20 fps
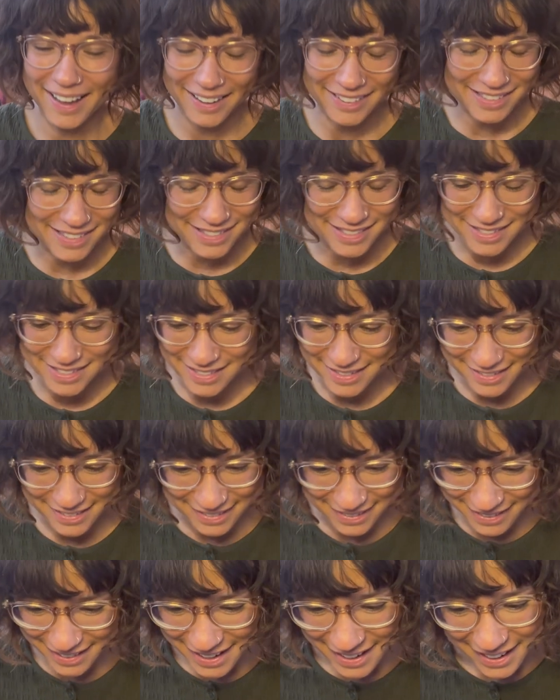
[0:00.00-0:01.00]
it's
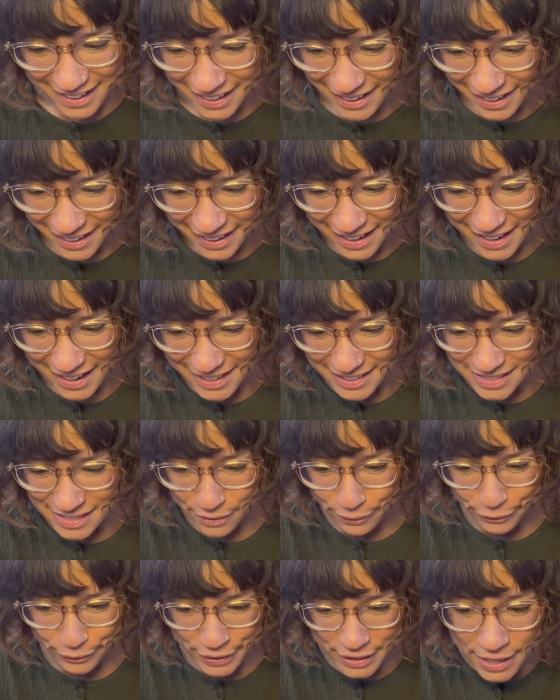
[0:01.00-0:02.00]
it's
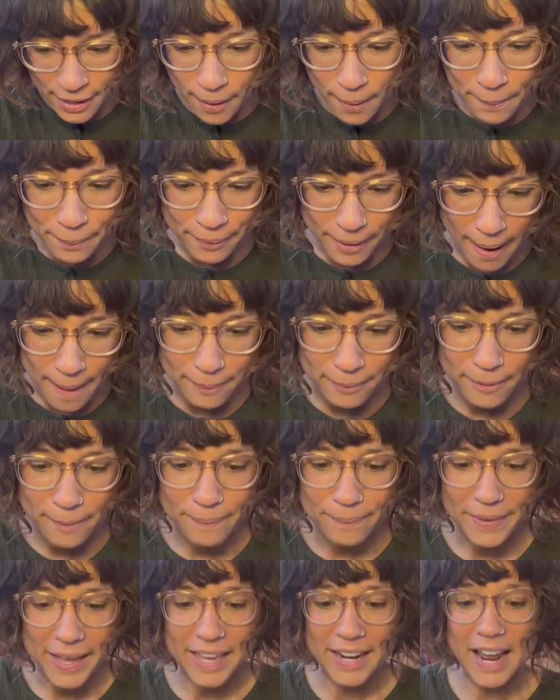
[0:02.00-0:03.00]
a real
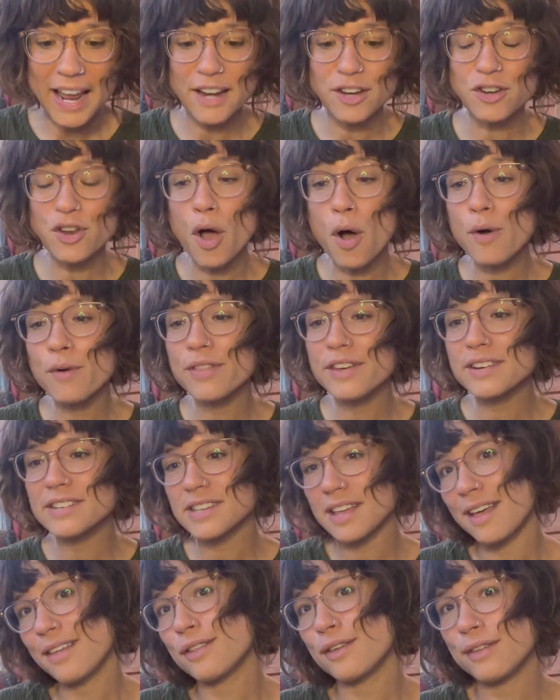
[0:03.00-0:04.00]
problem. And I know
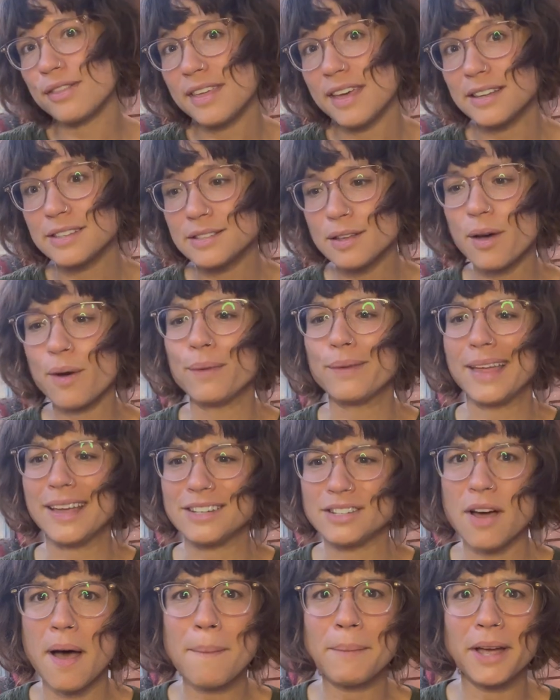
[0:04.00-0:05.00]
there's other things. Oh,
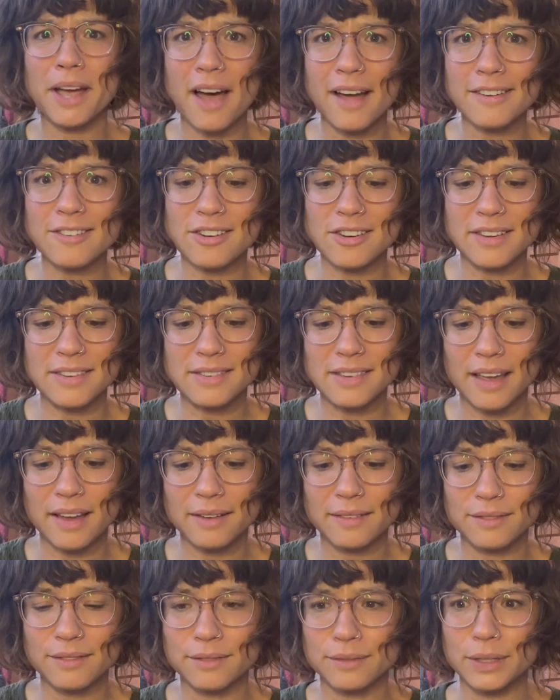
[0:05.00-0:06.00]
like Tamagotchis.
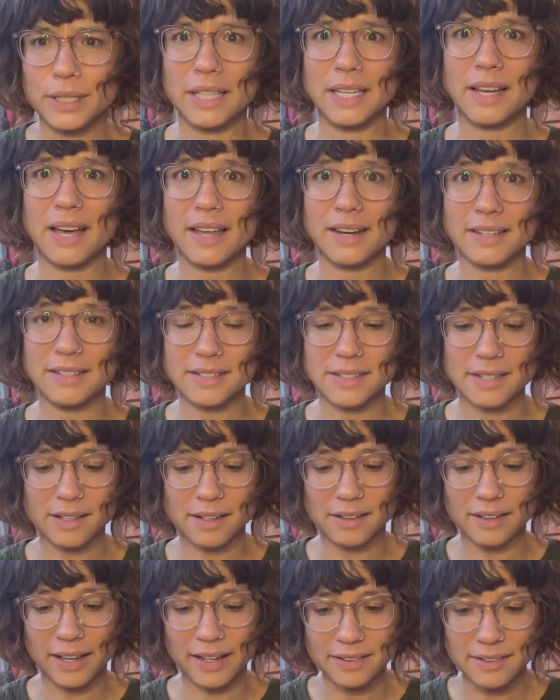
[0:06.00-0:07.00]
I really got into
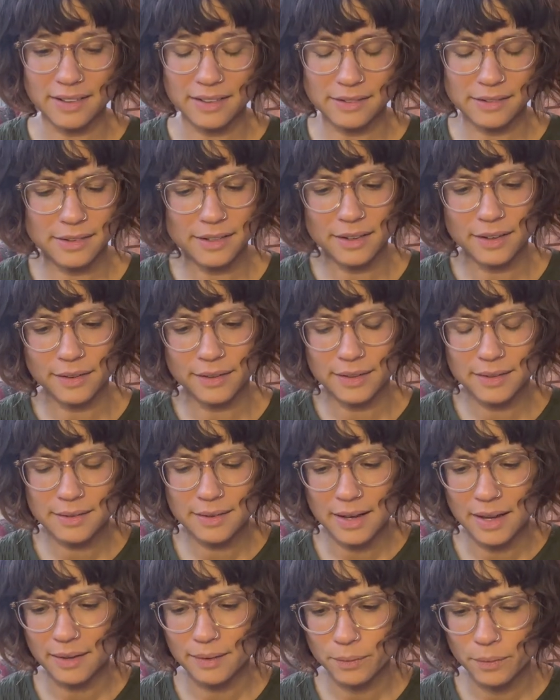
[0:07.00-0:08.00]
collecting too
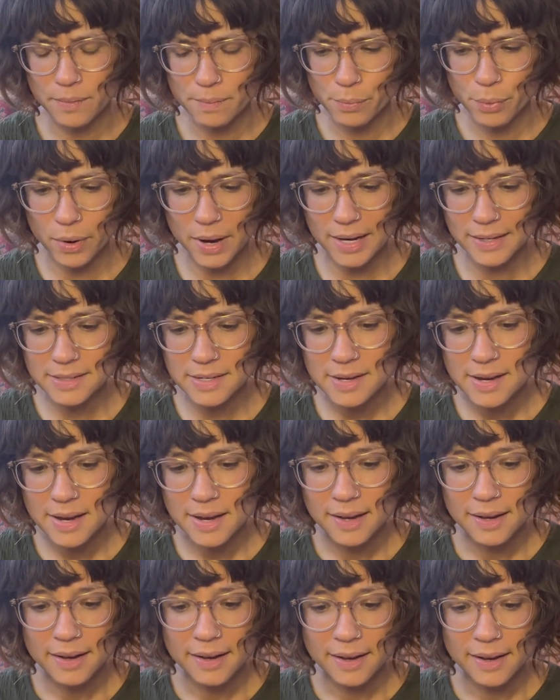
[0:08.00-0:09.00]
at one point.
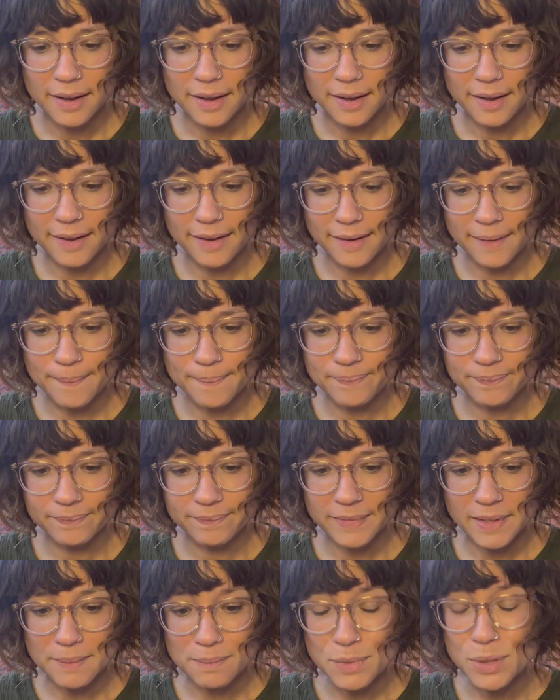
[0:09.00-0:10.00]

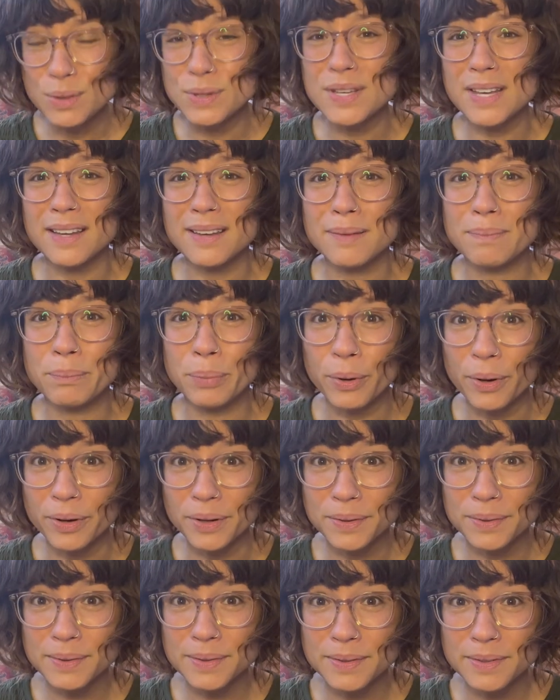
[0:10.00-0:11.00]
Um, music
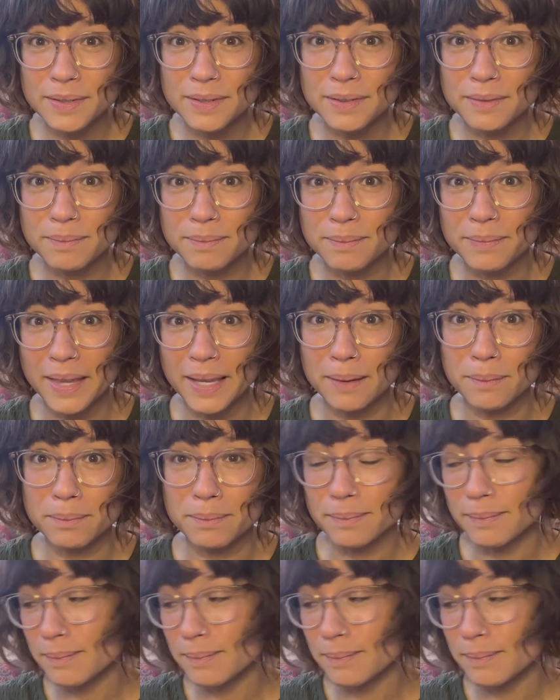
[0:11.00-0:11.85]
books, like,